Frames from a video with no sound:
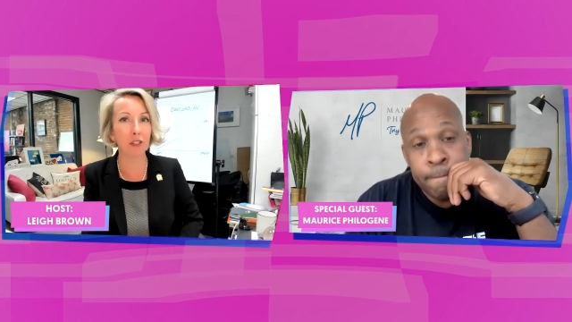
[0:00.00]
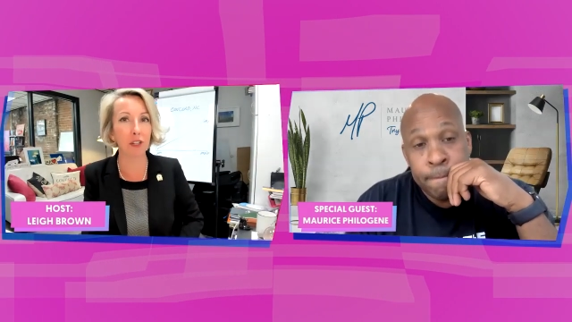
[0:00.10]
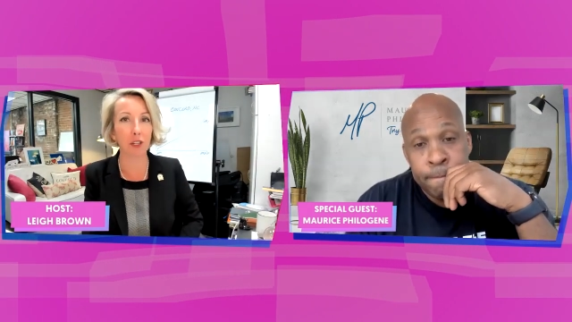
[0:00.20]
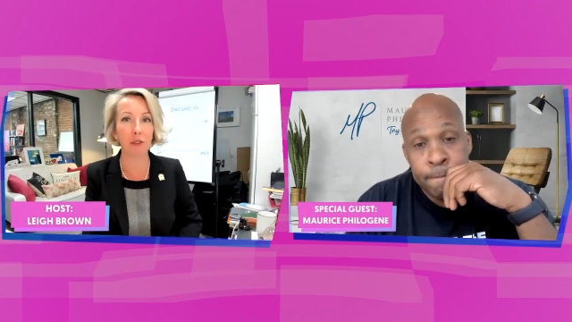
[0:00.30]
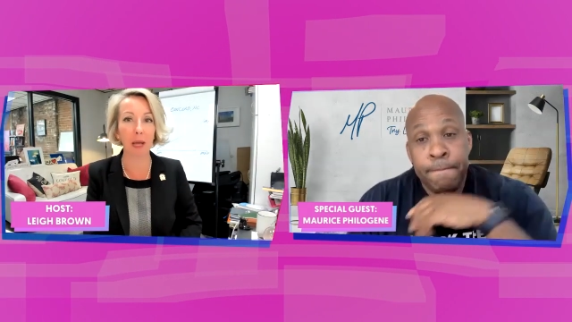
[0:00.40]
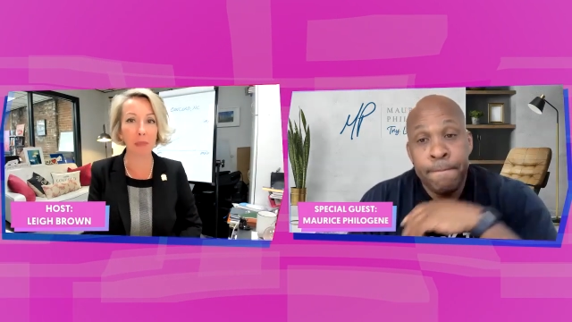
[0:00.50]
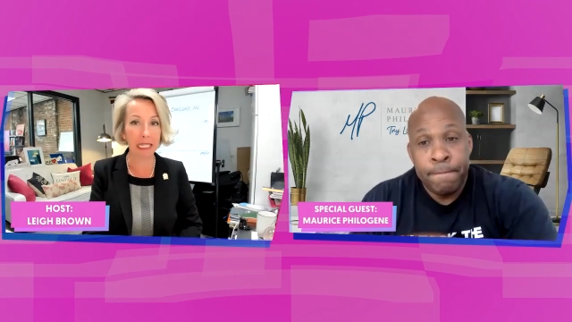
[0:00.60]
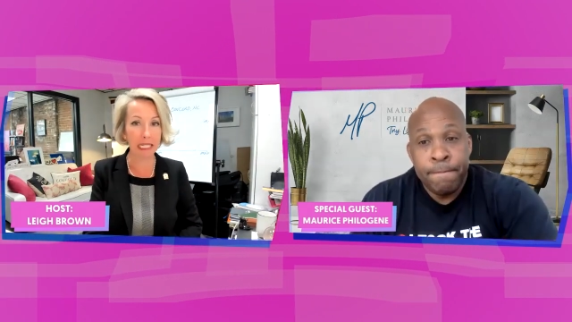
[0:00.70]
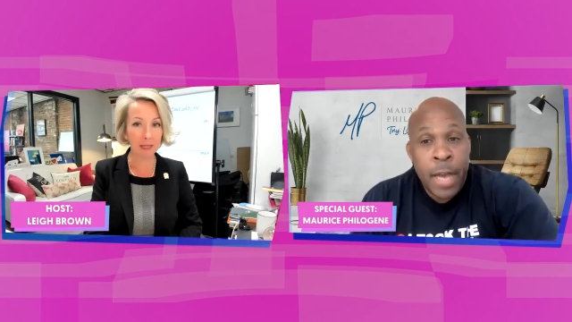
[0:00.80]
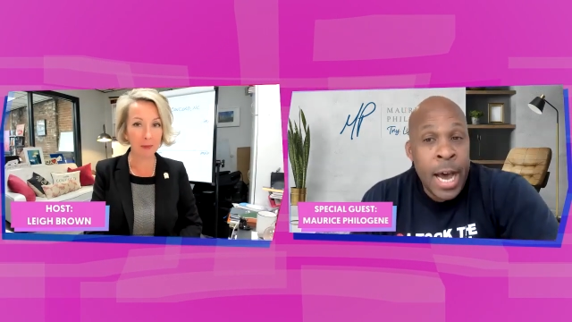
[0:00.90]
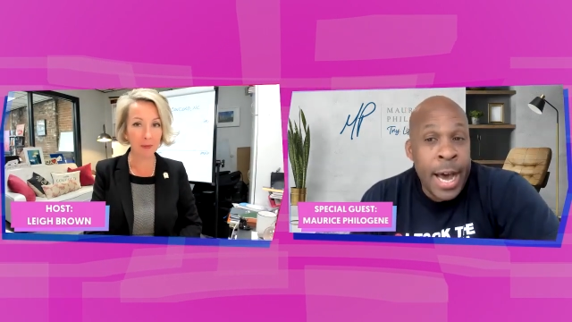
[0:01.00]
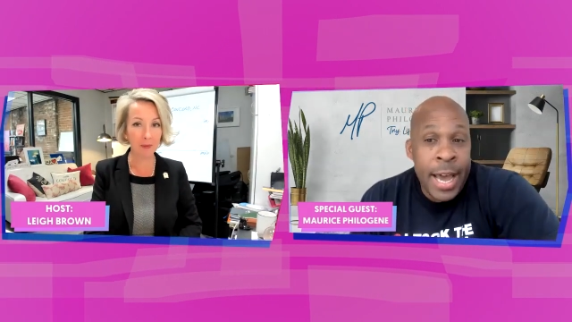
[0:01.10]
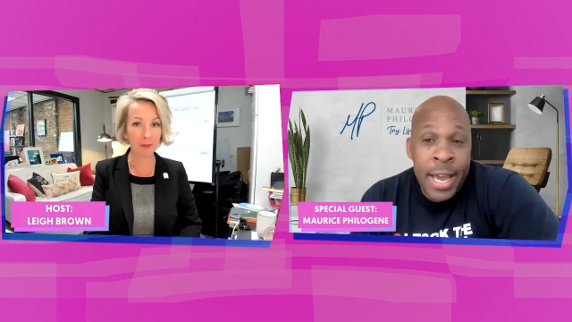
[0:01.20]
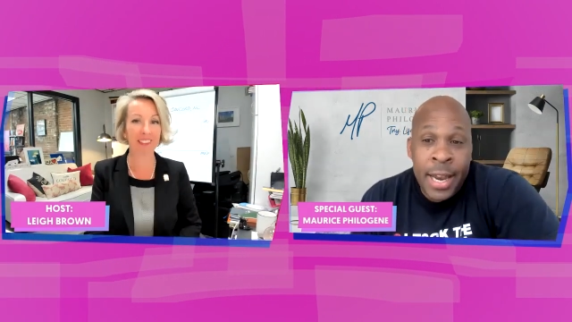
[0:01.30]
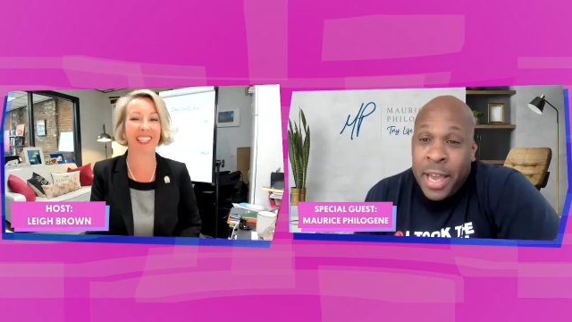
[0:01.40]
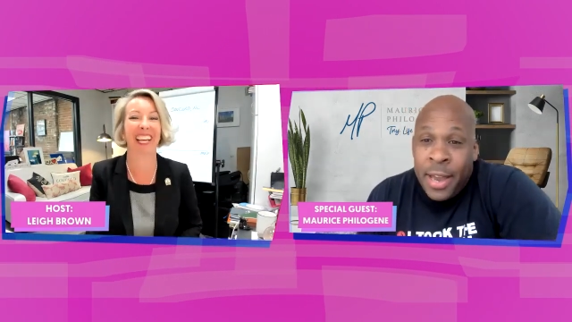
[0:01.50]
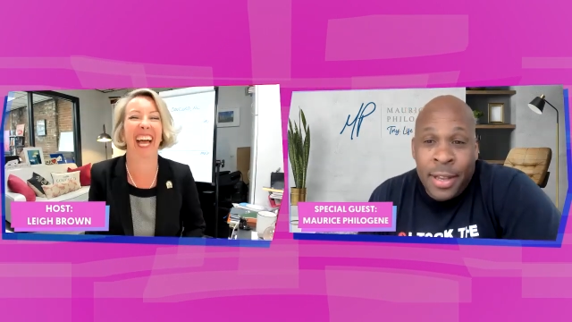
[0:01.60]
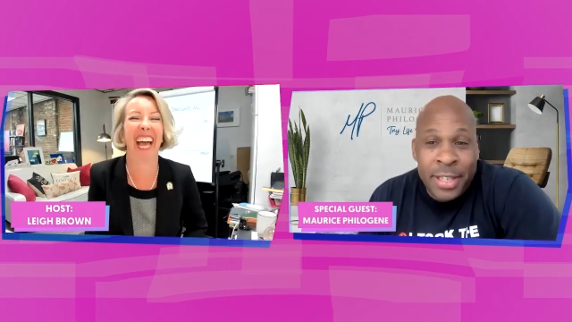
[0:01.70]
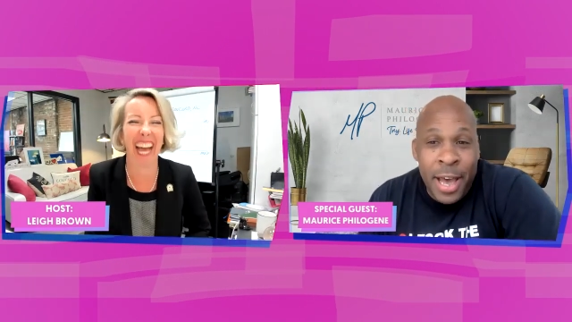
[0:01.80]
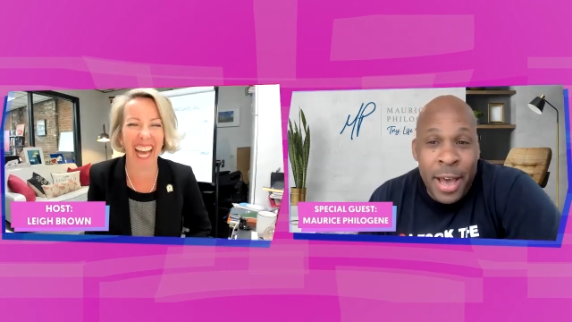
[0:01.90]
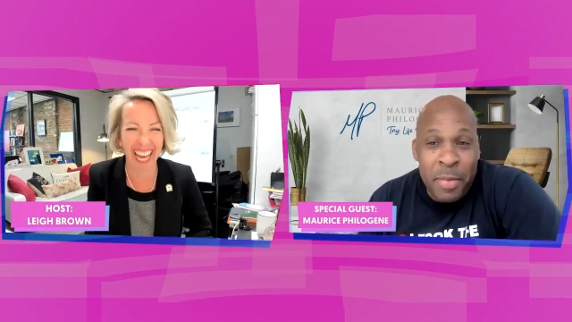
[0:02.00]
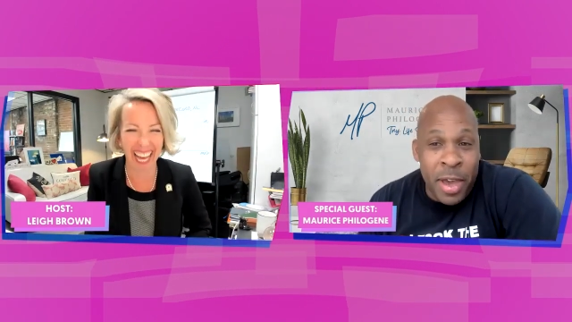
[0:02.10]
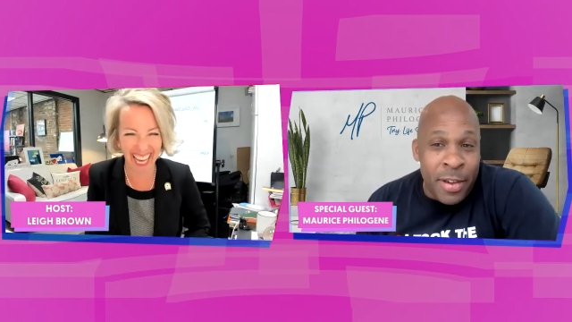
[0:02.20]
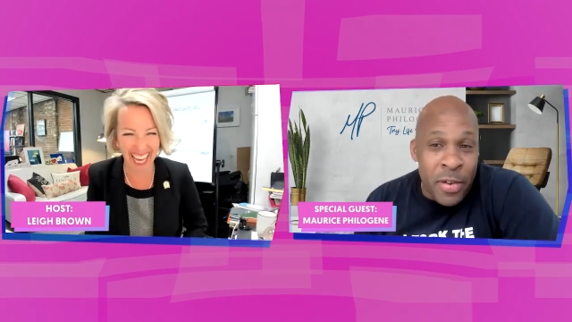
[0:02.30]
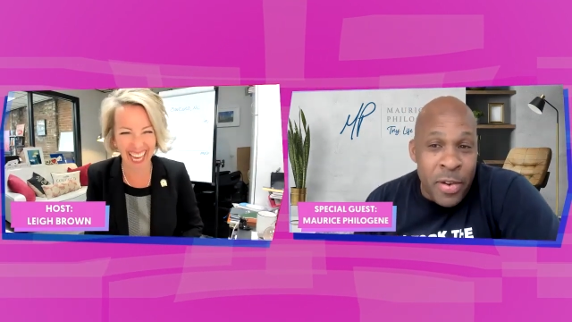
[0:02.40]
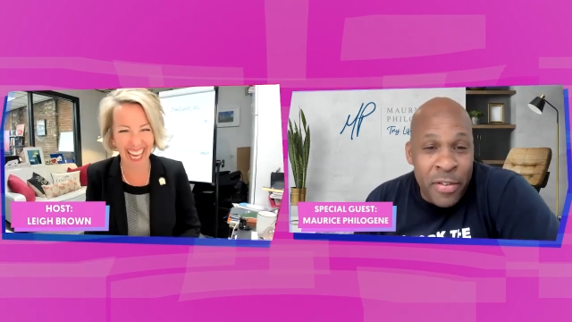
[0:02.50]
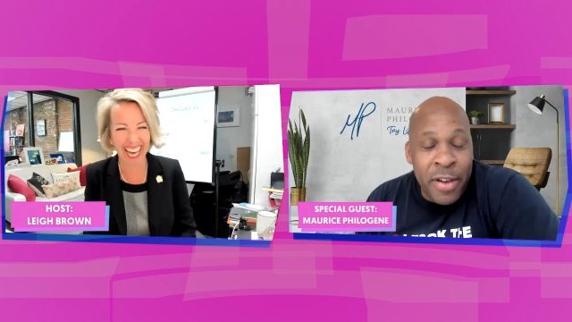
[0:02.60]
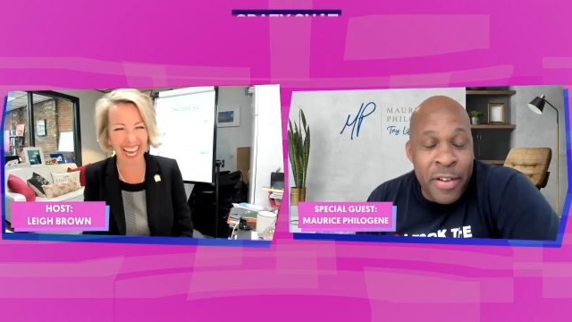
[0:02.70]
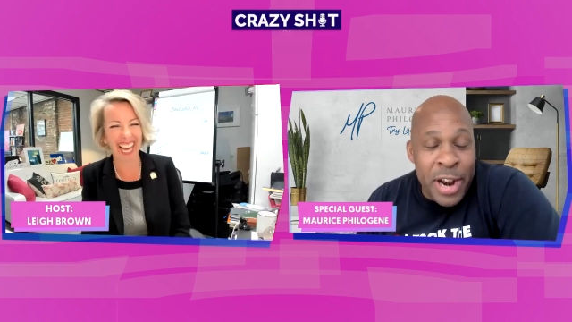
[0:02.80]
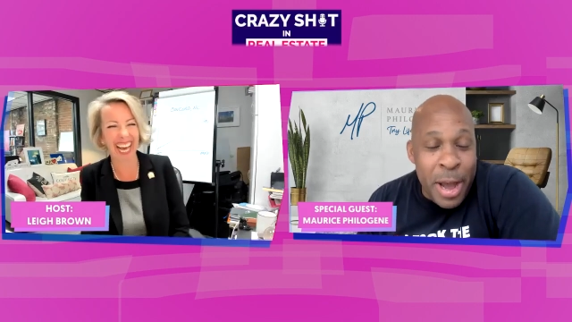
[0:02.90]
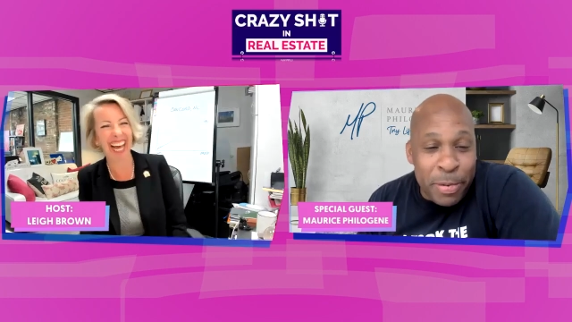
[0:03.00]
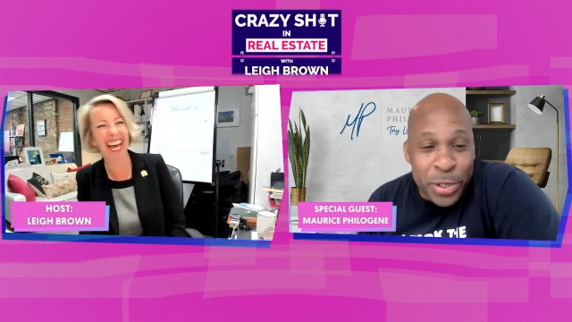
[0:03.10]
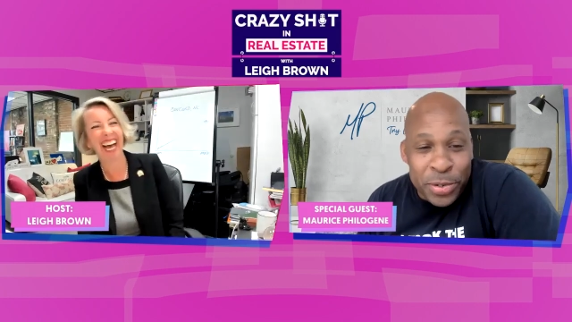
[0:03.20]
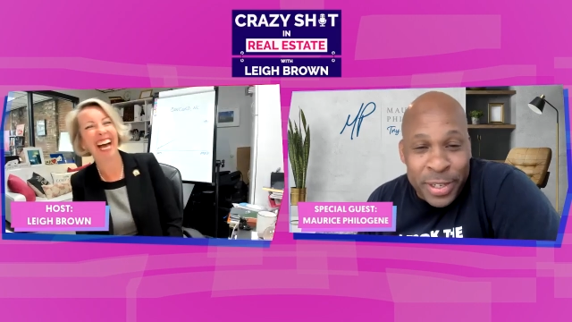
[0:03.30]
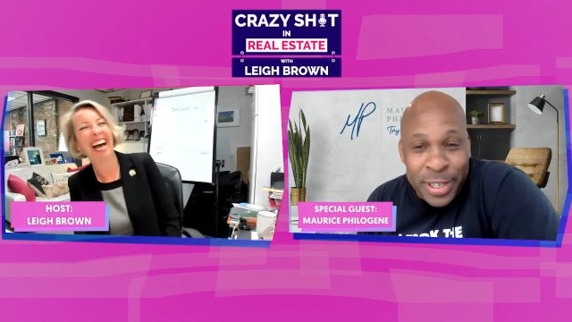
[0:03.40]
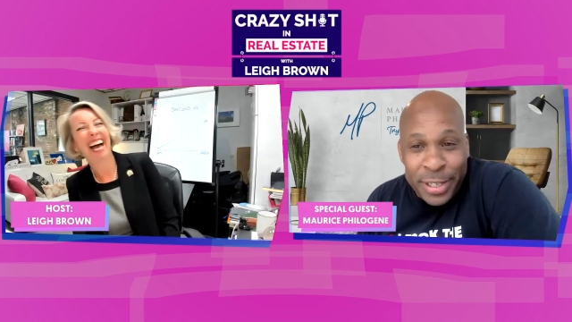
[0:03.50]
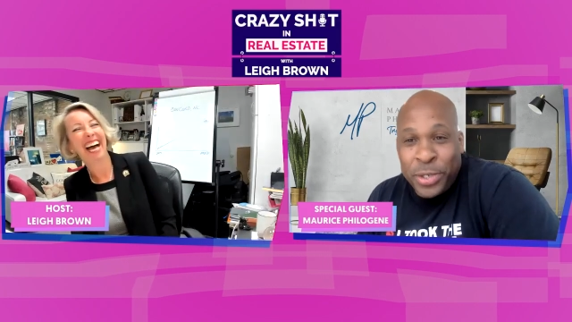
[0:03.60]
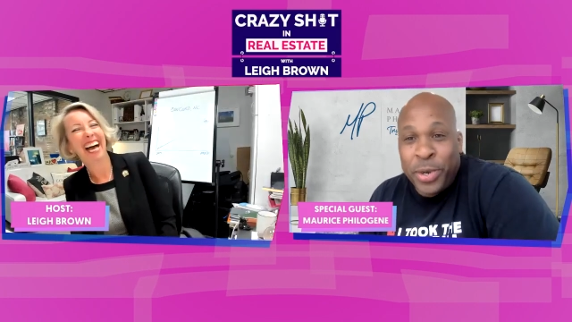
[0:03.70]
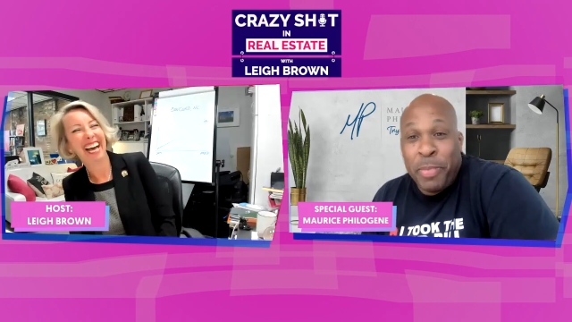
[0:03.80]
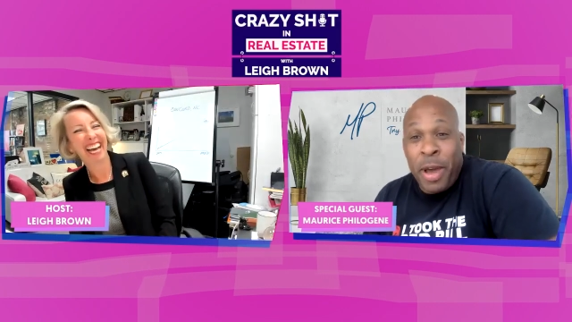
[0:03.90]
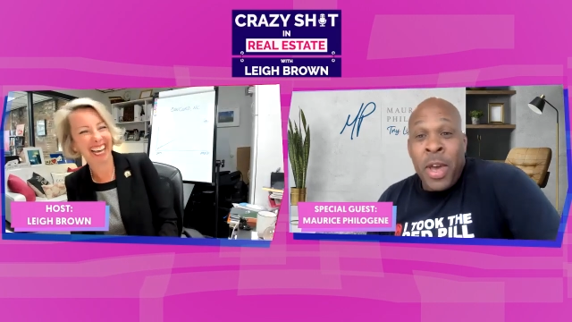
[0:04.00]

Speaker 1: you to do that, please.
Speaker 2: Anytime. Hey, you ever have an opportunity, shoot in